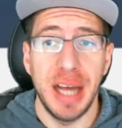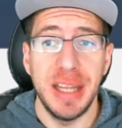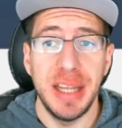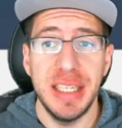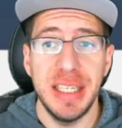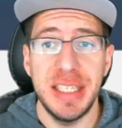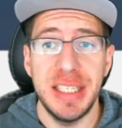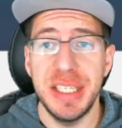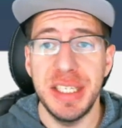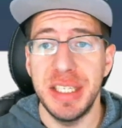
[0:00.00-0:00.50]

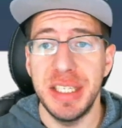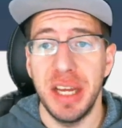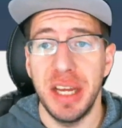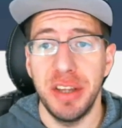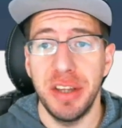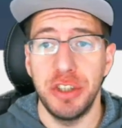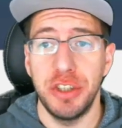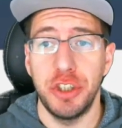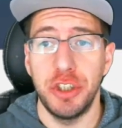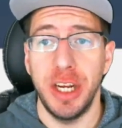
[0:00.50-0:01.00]
This is
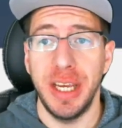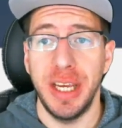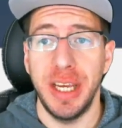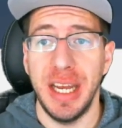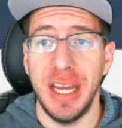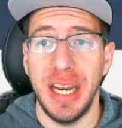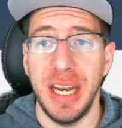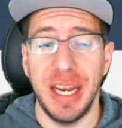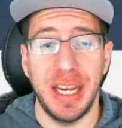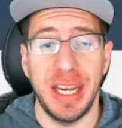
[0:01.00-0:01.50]
another
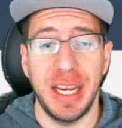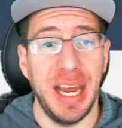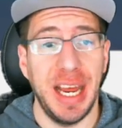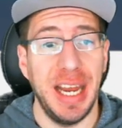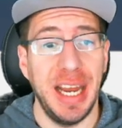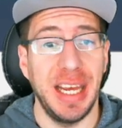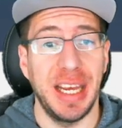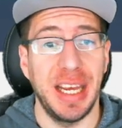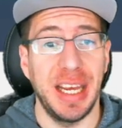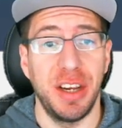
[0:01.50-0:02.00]
trinket,
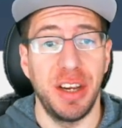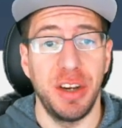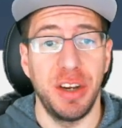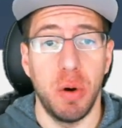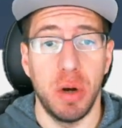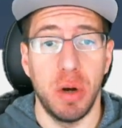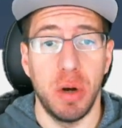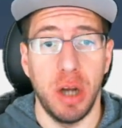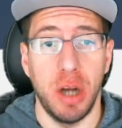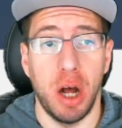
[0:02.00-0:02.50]
and it can
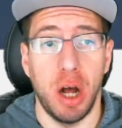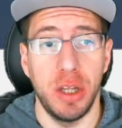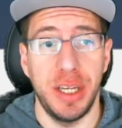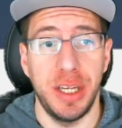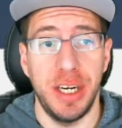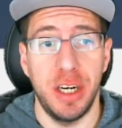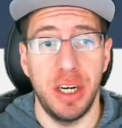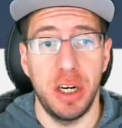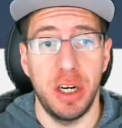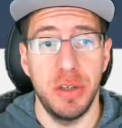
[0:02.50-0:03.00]
go on all
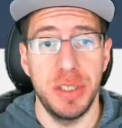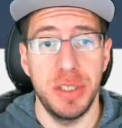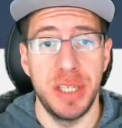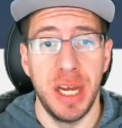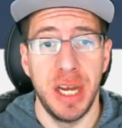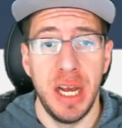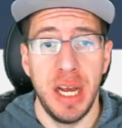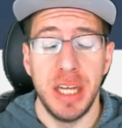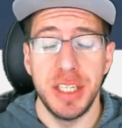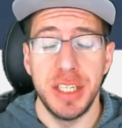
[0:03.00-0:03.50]
heroes.
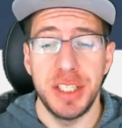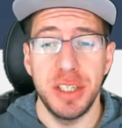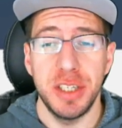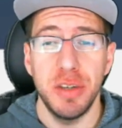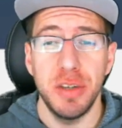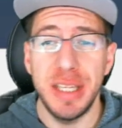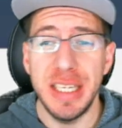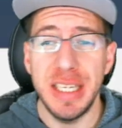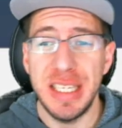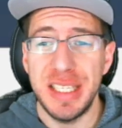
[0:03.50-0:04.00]

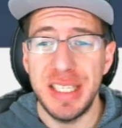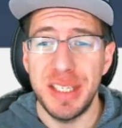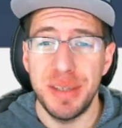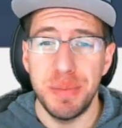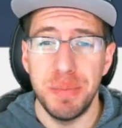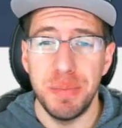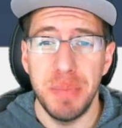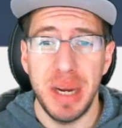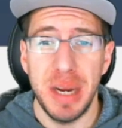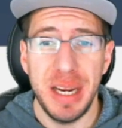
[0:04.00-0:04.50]
So this
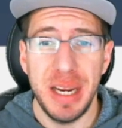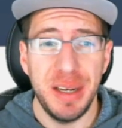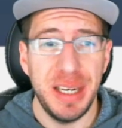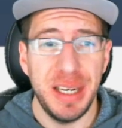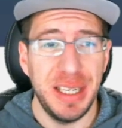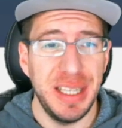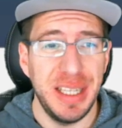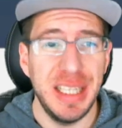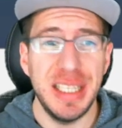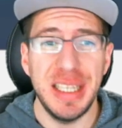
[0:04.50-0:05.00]

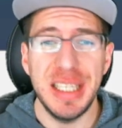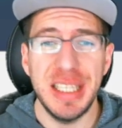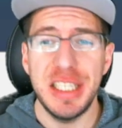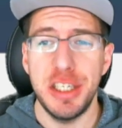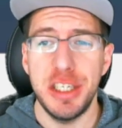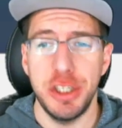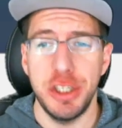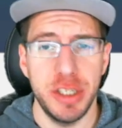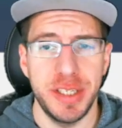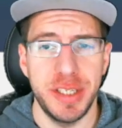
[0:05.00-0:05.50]

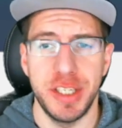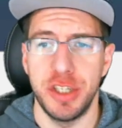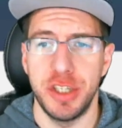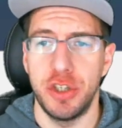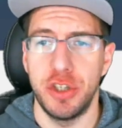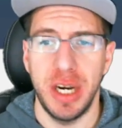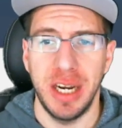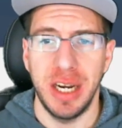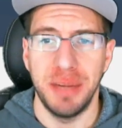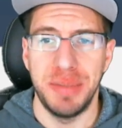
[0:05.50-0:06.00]
is just a
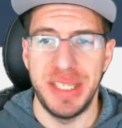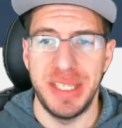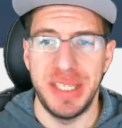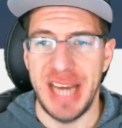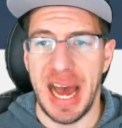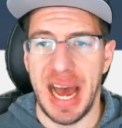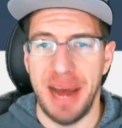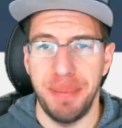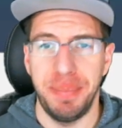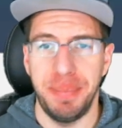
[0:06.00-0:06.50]
straight up
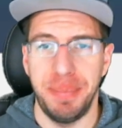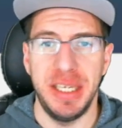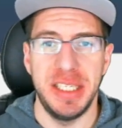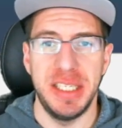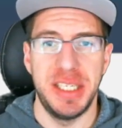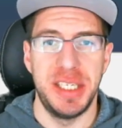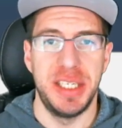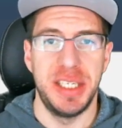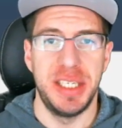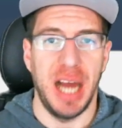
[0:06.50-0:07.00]
stat
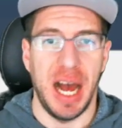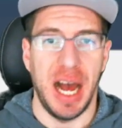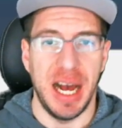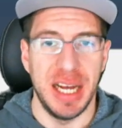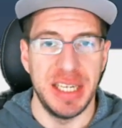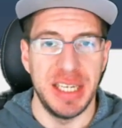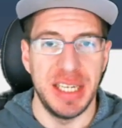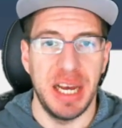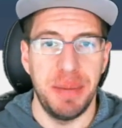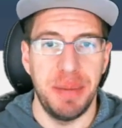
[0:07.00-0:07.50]
beast
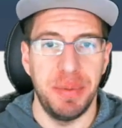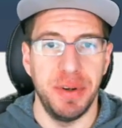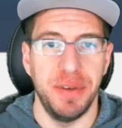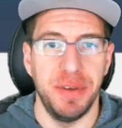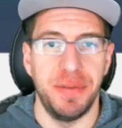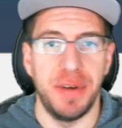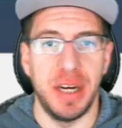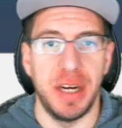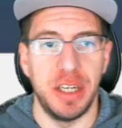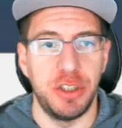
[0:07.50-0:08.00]
type
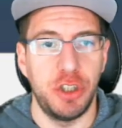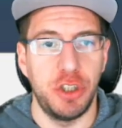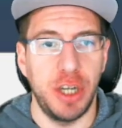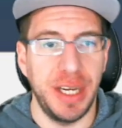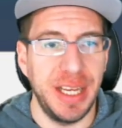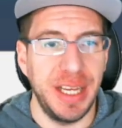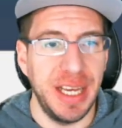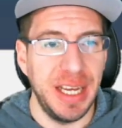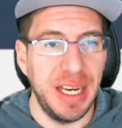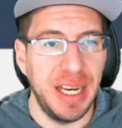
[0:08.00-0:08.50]
of
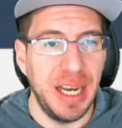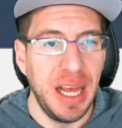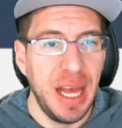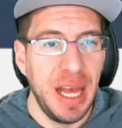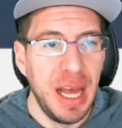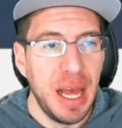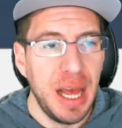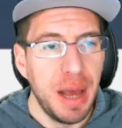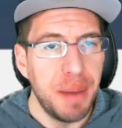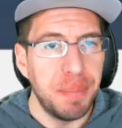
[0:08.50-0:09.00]
trinket.
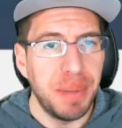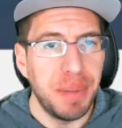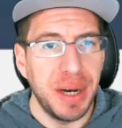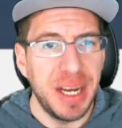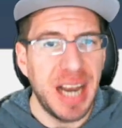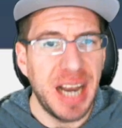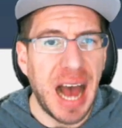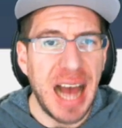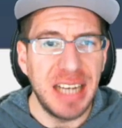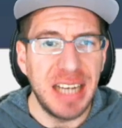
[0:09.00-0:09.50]

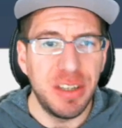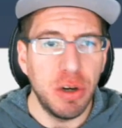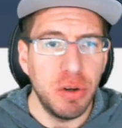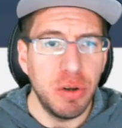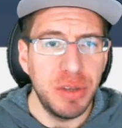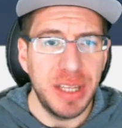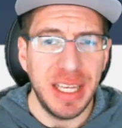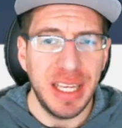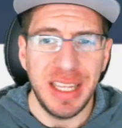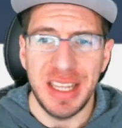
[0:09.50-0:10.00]
But I
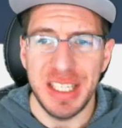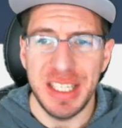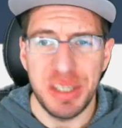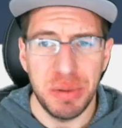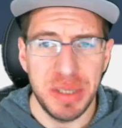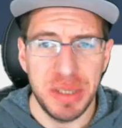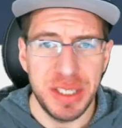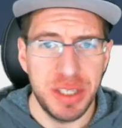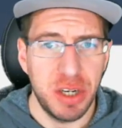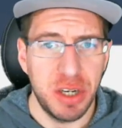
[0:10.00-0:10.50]
don't think this
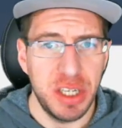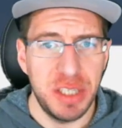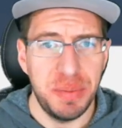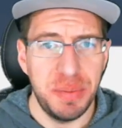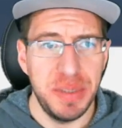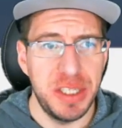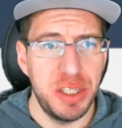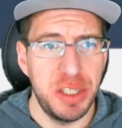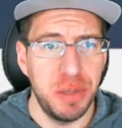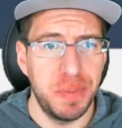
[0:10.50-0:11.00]
one is going to
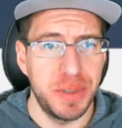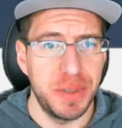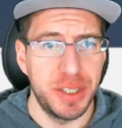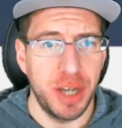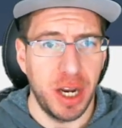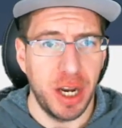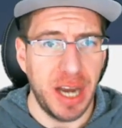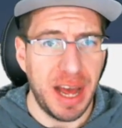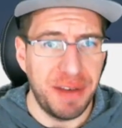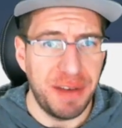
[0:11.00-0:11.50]
be super
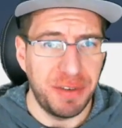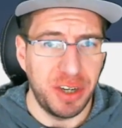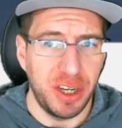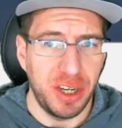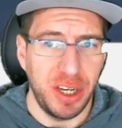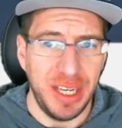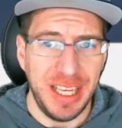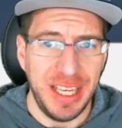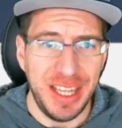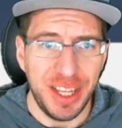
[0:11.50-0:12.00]
sought
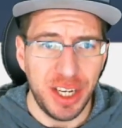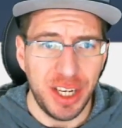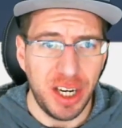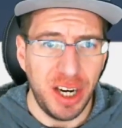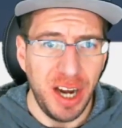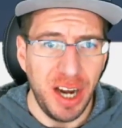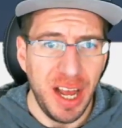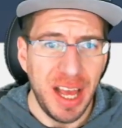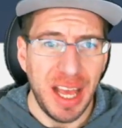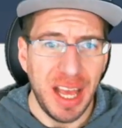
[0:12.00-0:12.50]
after
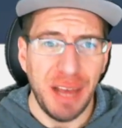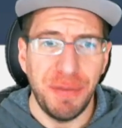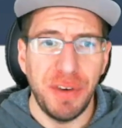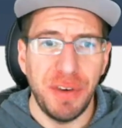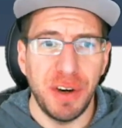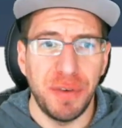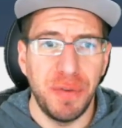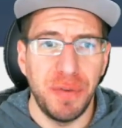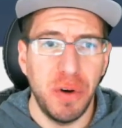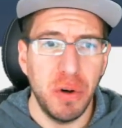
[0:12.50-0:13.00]
either. If
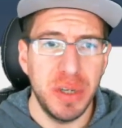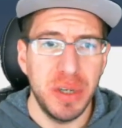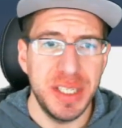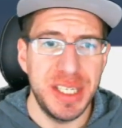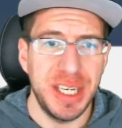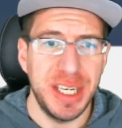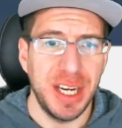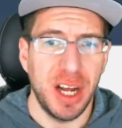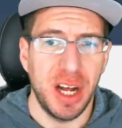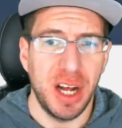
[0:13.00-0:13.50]
you're
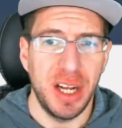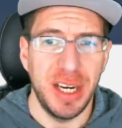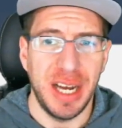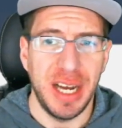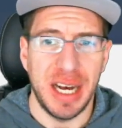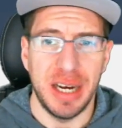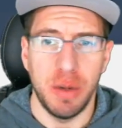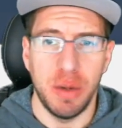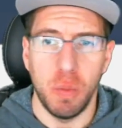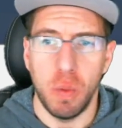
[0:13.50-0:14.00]
focusing
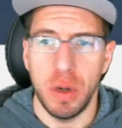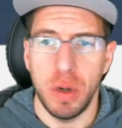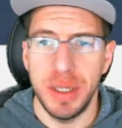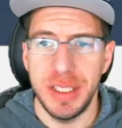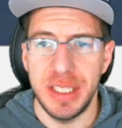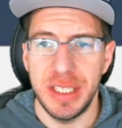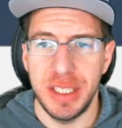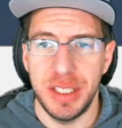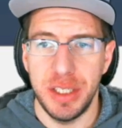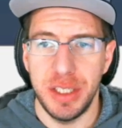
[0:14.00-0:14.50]
on
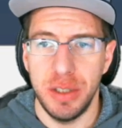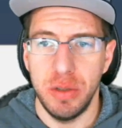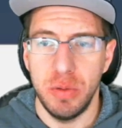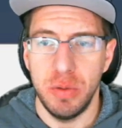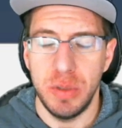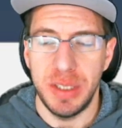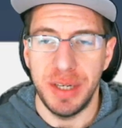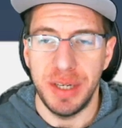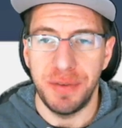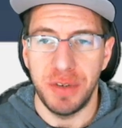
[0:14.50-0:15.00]
1 to
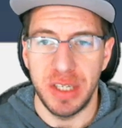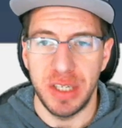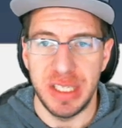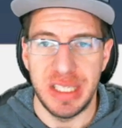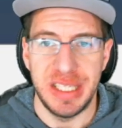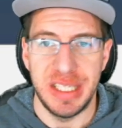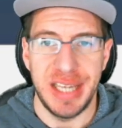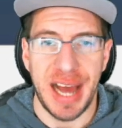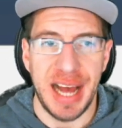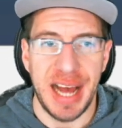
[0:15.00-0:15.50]
2 different
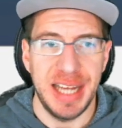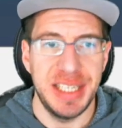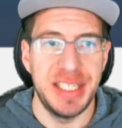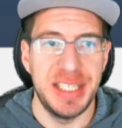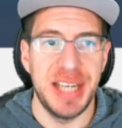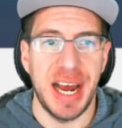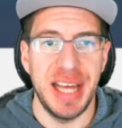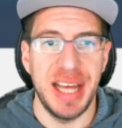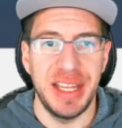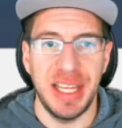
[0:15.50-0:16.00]

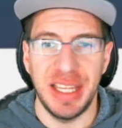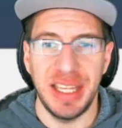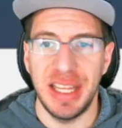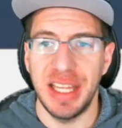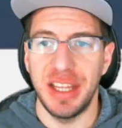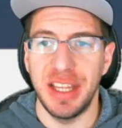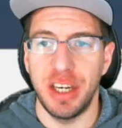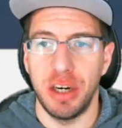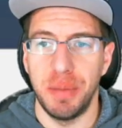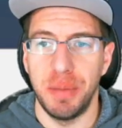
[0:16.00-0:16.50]
stats, I think
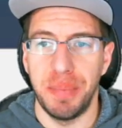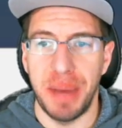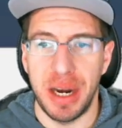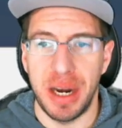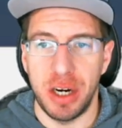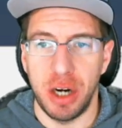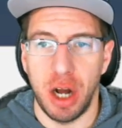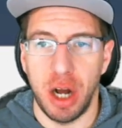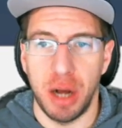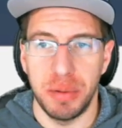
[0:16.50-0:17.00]
that there are
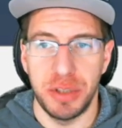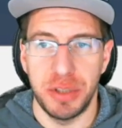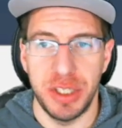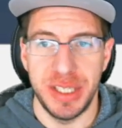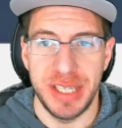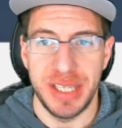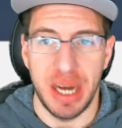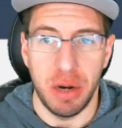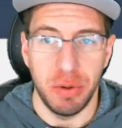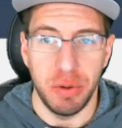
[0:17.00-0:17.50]
better
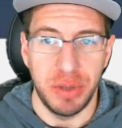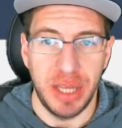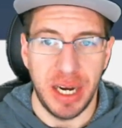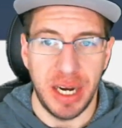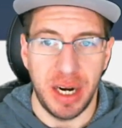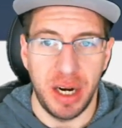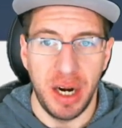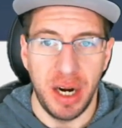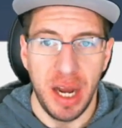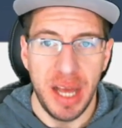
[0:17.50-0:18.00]
options out
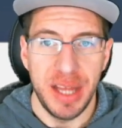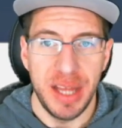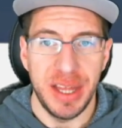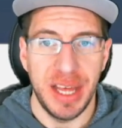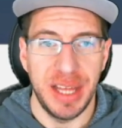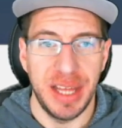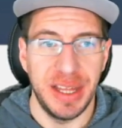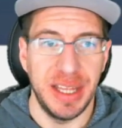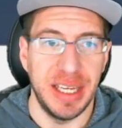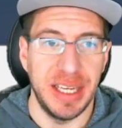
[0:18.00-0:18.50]
there
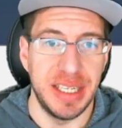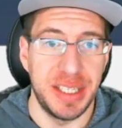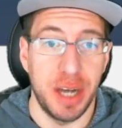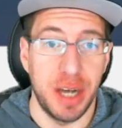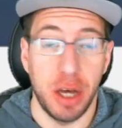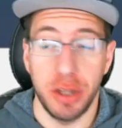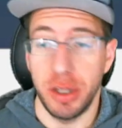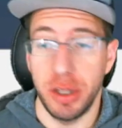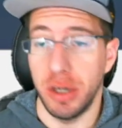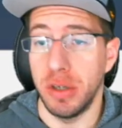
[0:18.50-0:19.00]
than this.
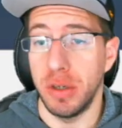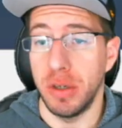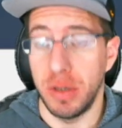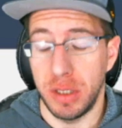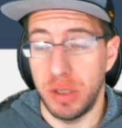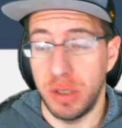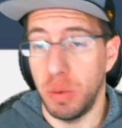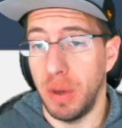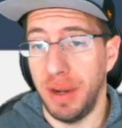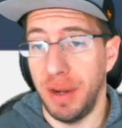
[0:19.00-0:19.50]
Although
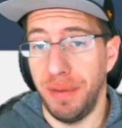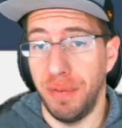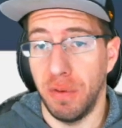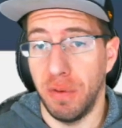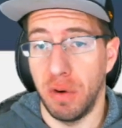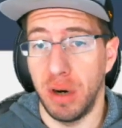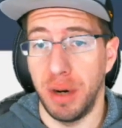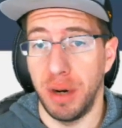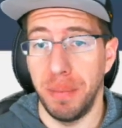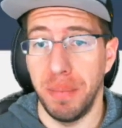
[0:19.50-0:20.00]

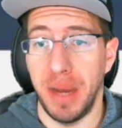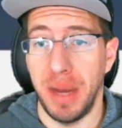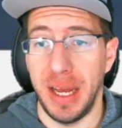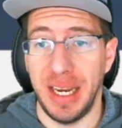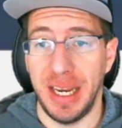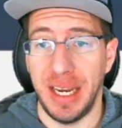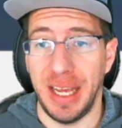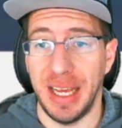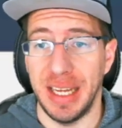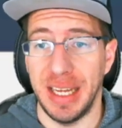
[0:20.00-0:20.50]
24
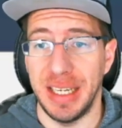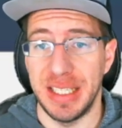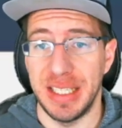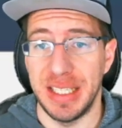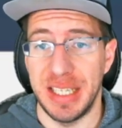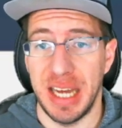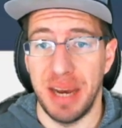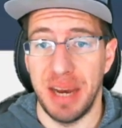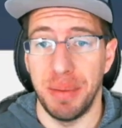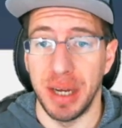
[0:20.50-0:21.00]
might and
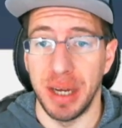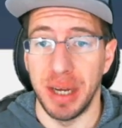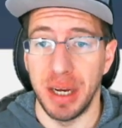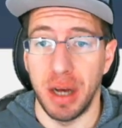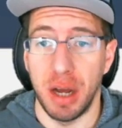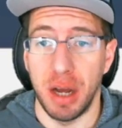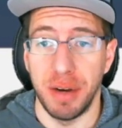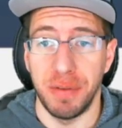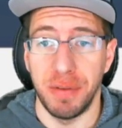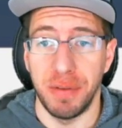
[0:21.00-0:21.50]
stamina
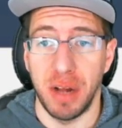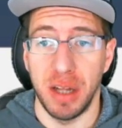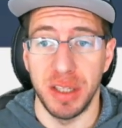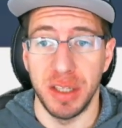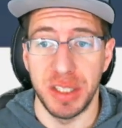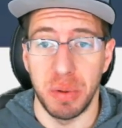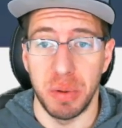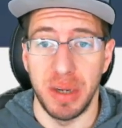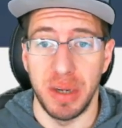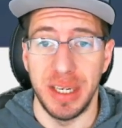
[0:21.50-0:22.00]
on a
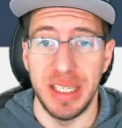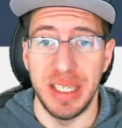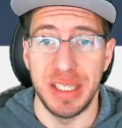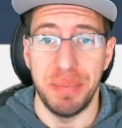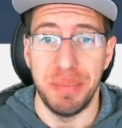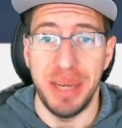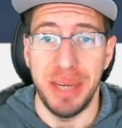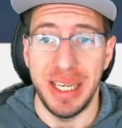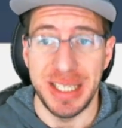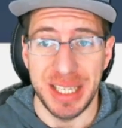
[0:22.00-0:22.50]
flawless one is
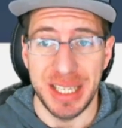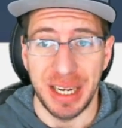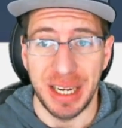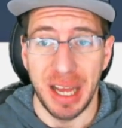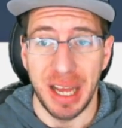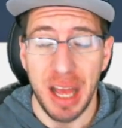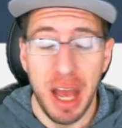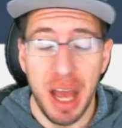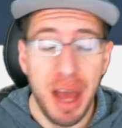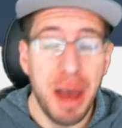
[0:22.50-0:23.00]
amazing,